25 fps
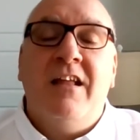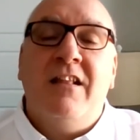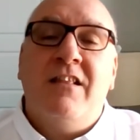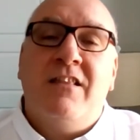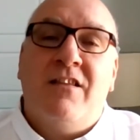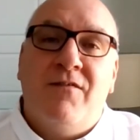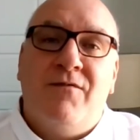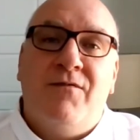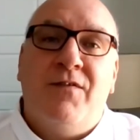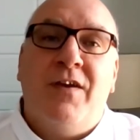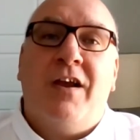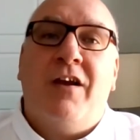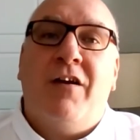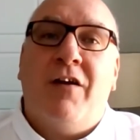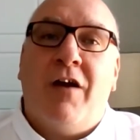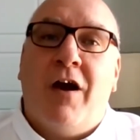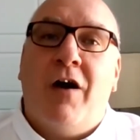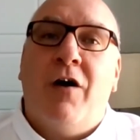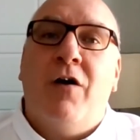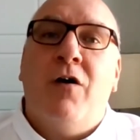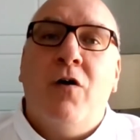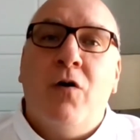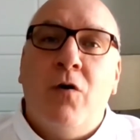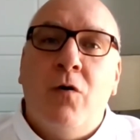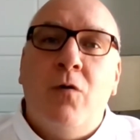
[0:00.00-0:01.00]
to figure
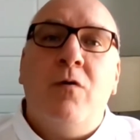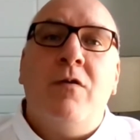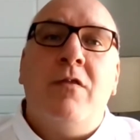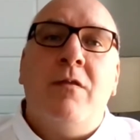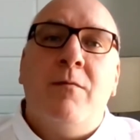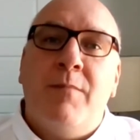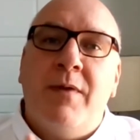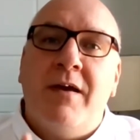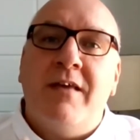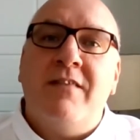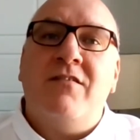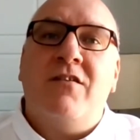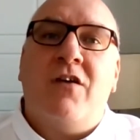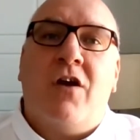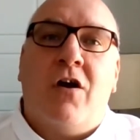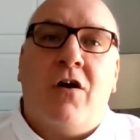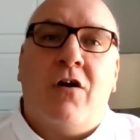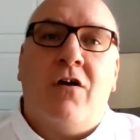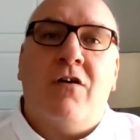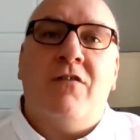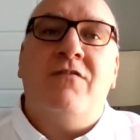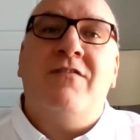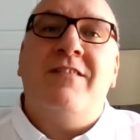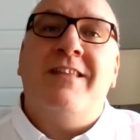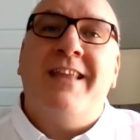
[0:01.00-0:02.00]
out who are the best
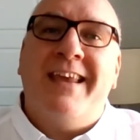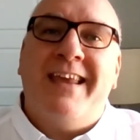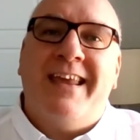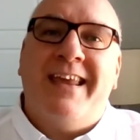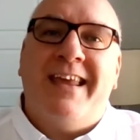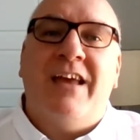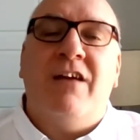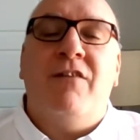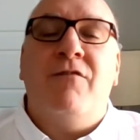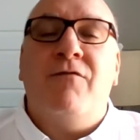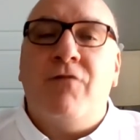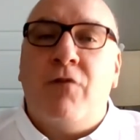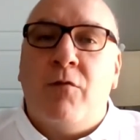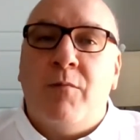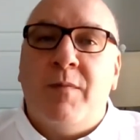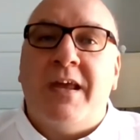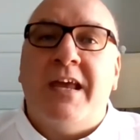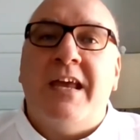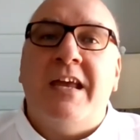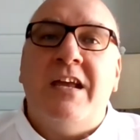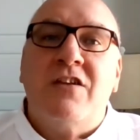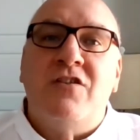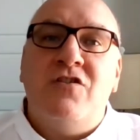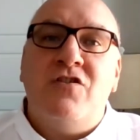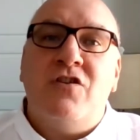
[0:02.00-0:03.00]
cards to get from
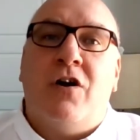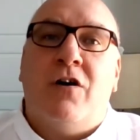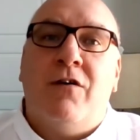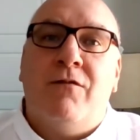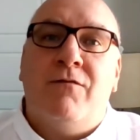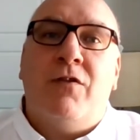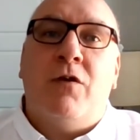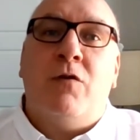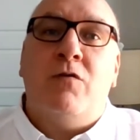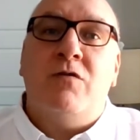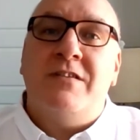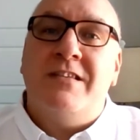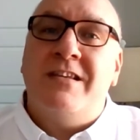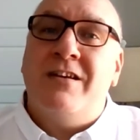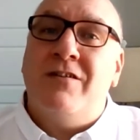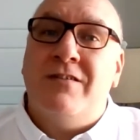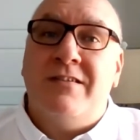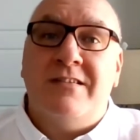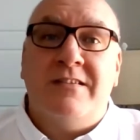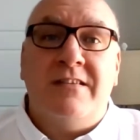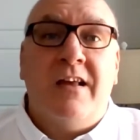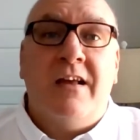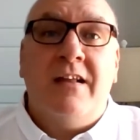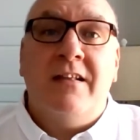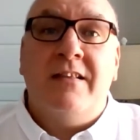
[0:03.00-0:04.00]
each of those series.